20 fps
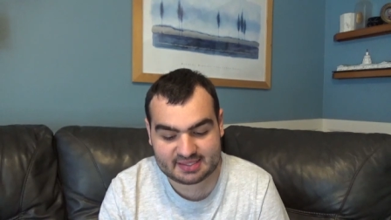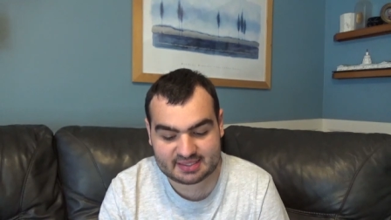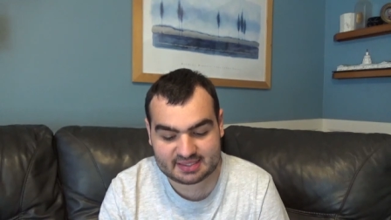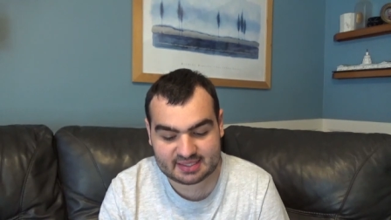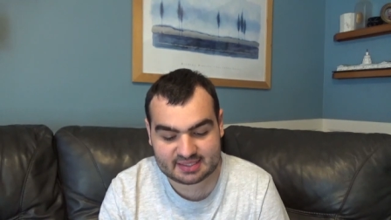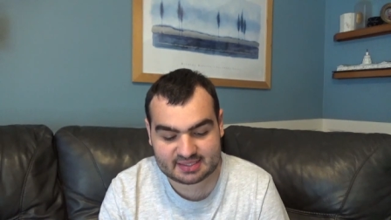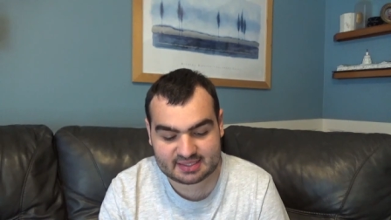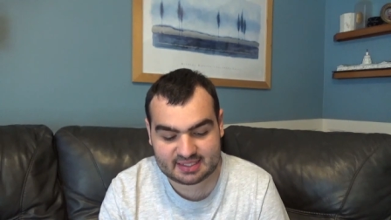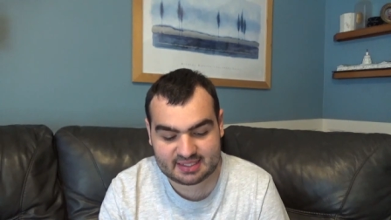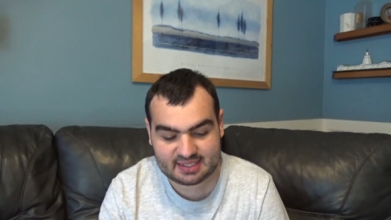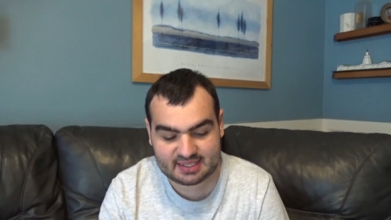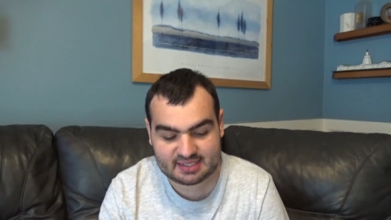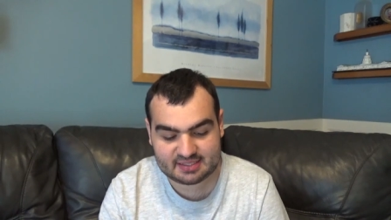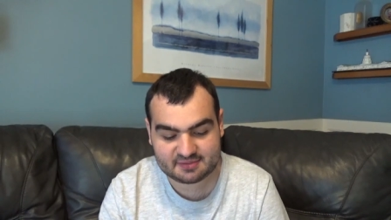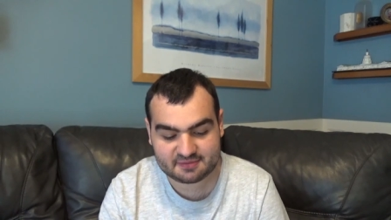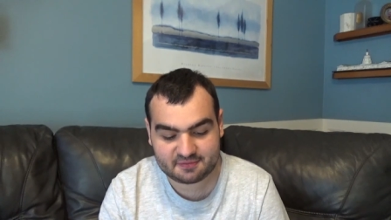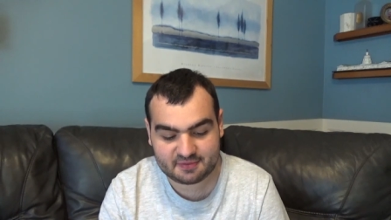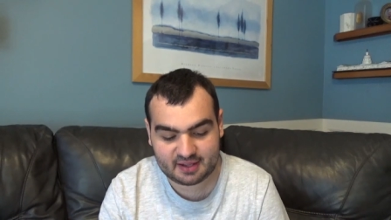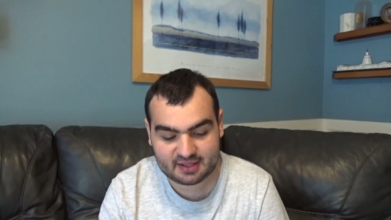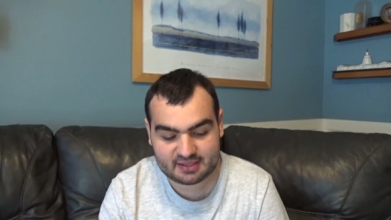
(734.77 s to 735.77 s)
since it
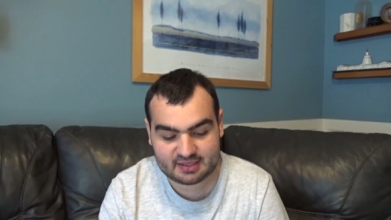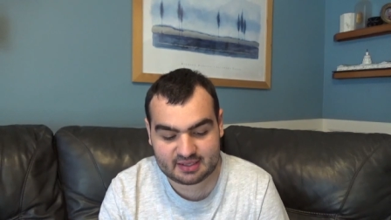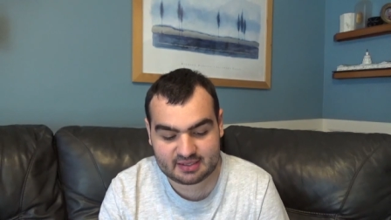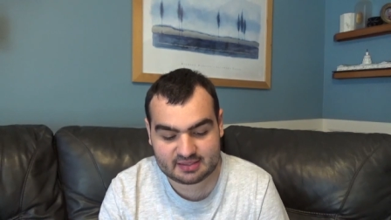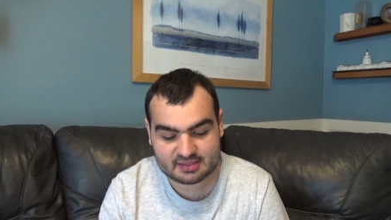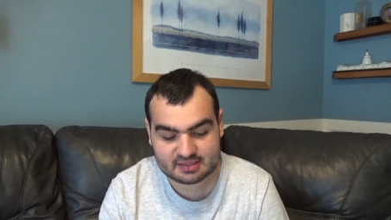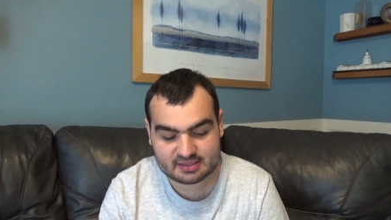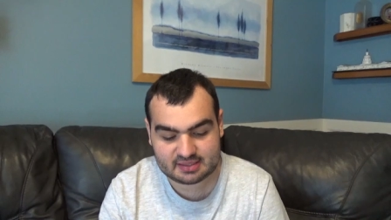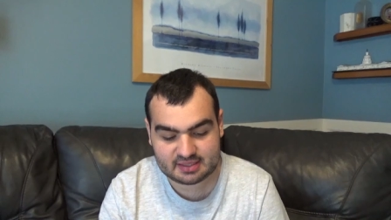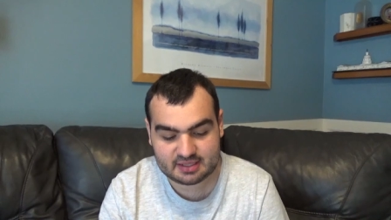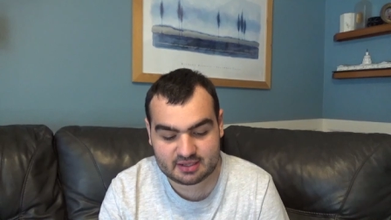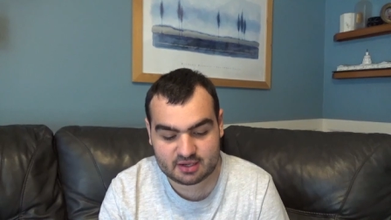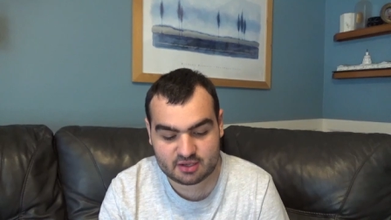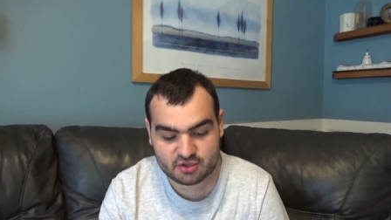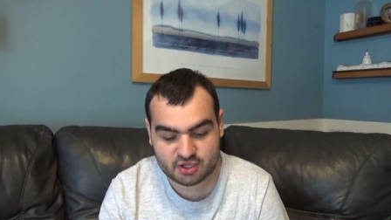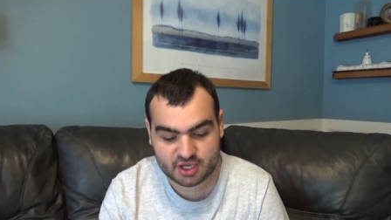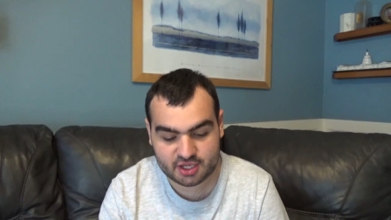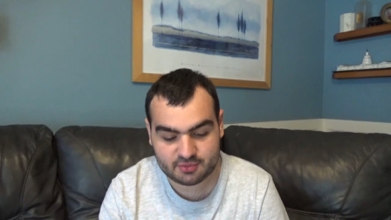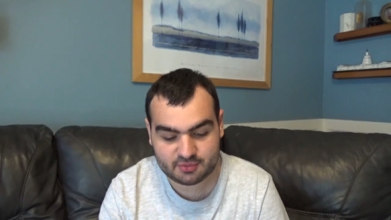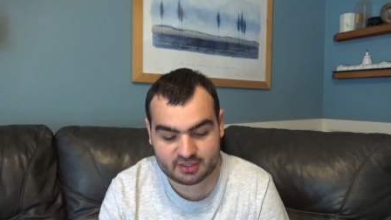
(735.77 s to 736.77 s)
is funny, sincere, and
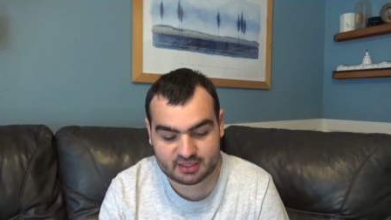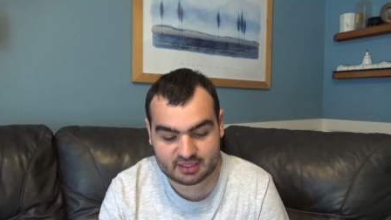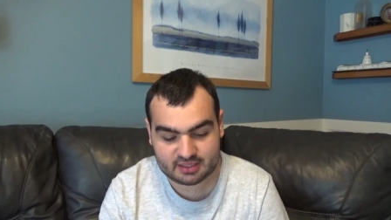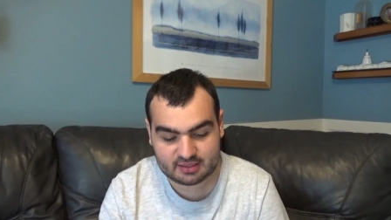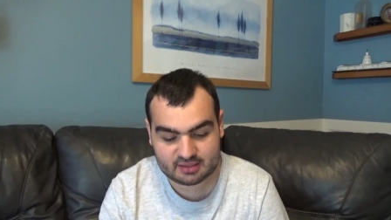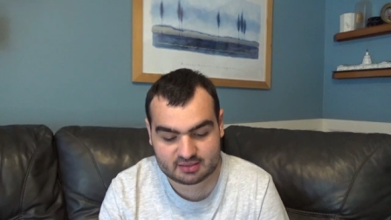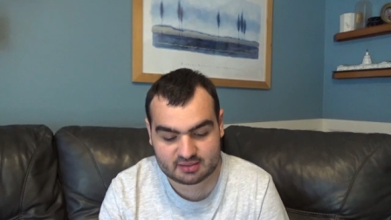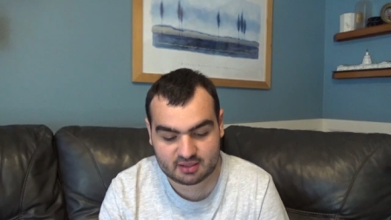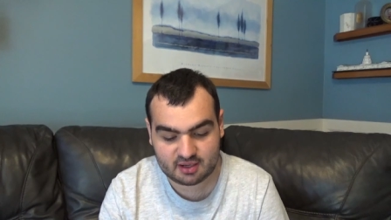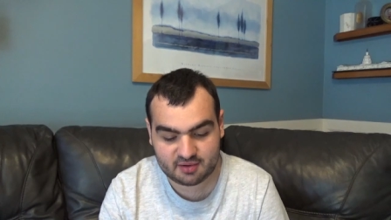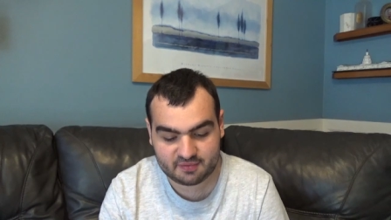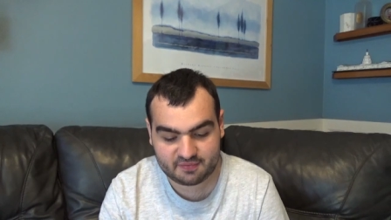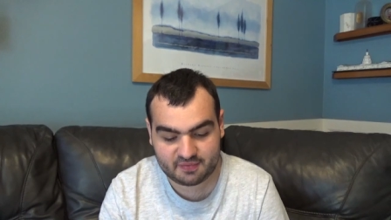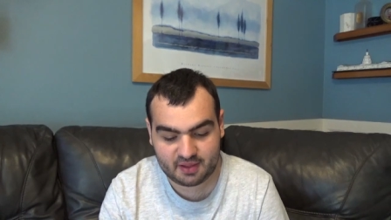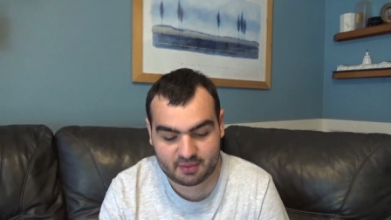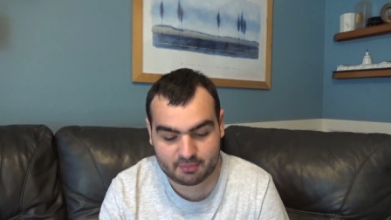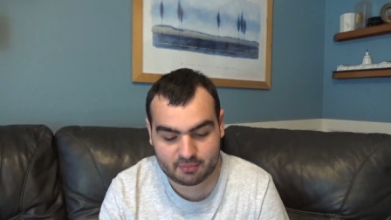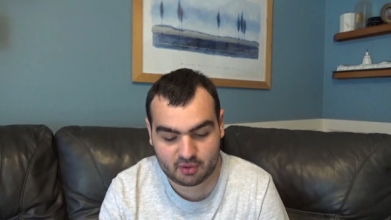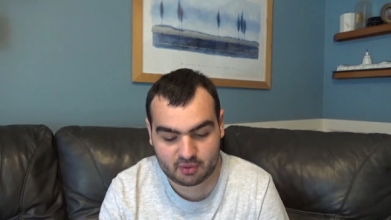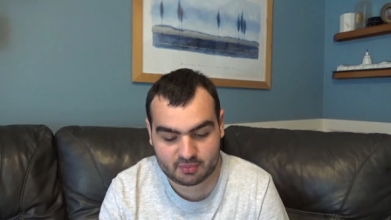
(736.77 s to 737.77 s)
genuine in its
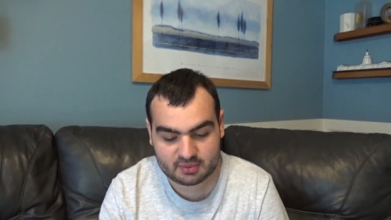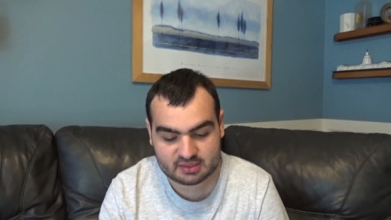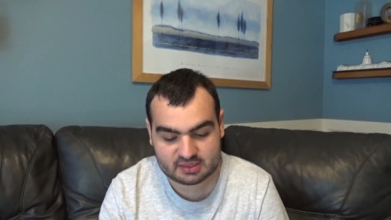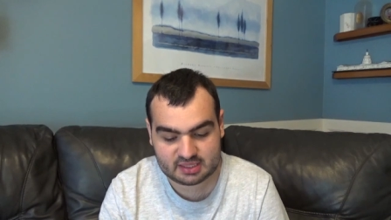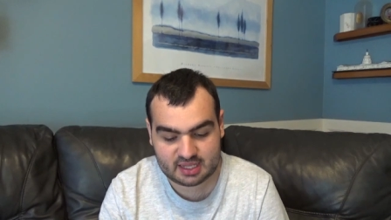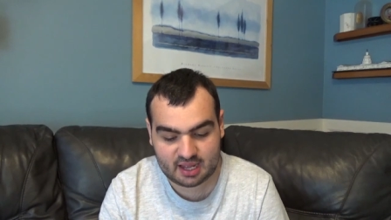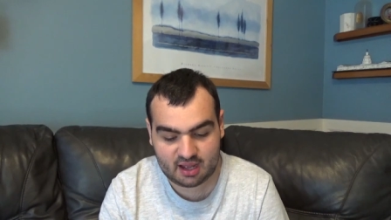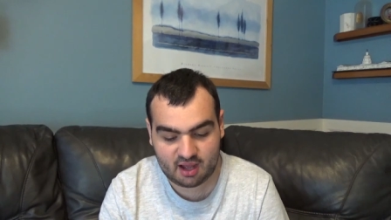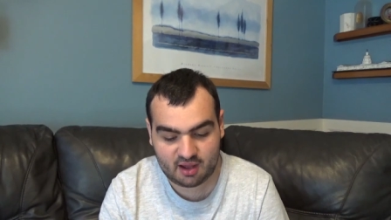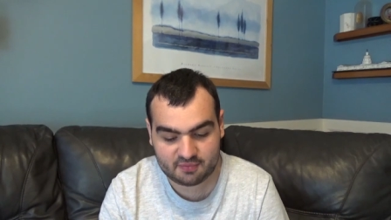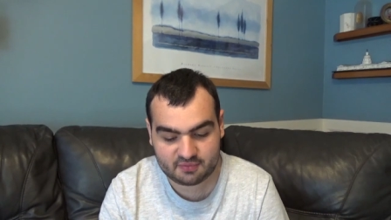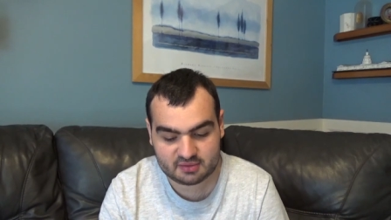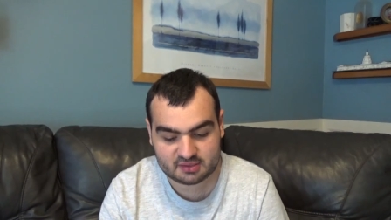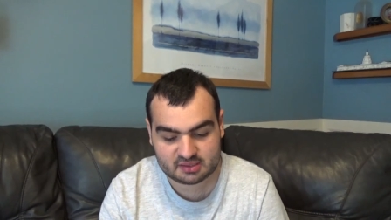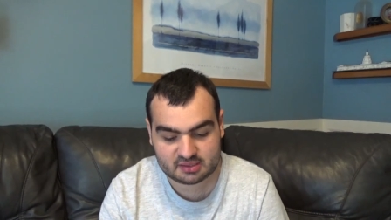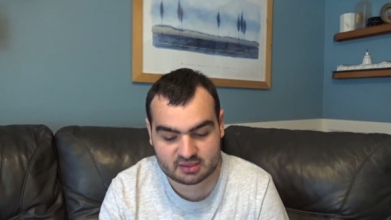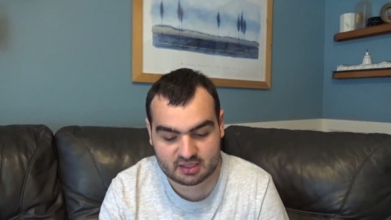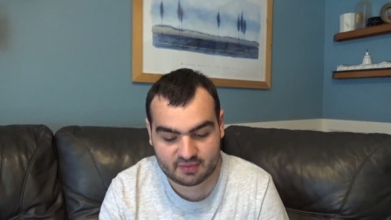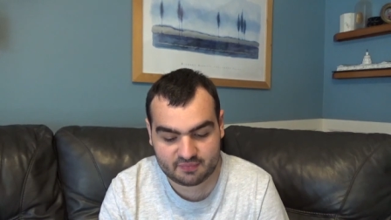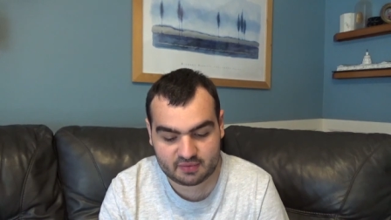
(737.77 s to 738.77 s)
heartfelt moments, that
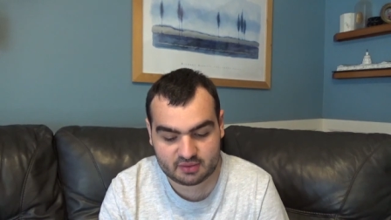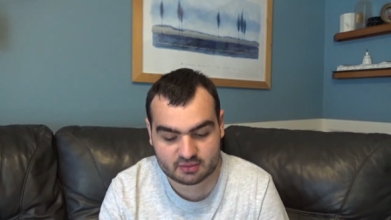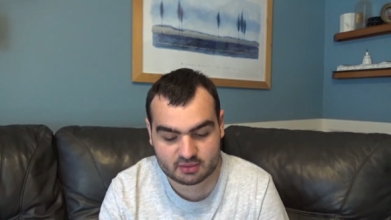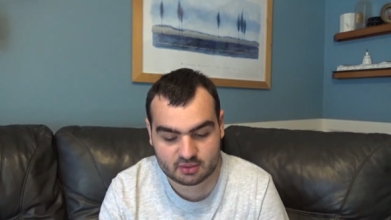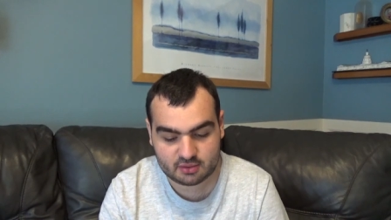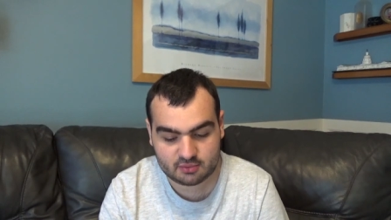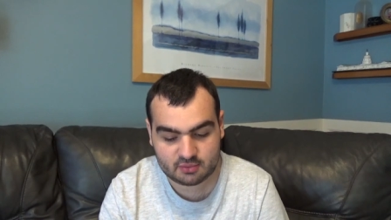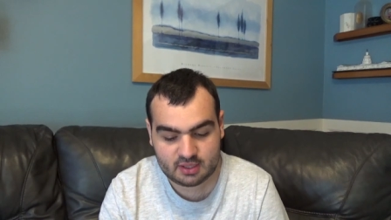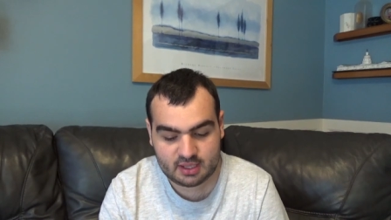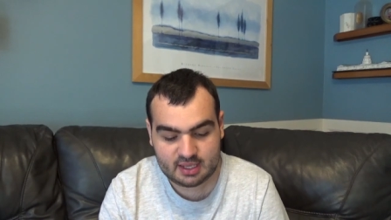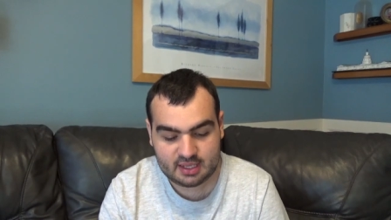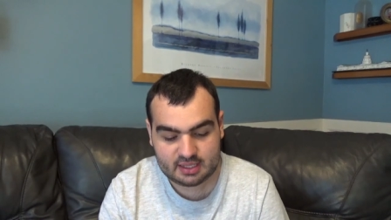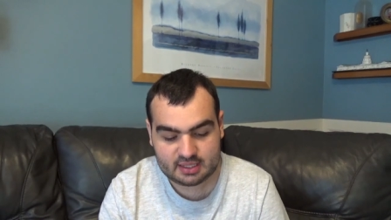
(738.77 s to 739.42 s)
offers nothing new,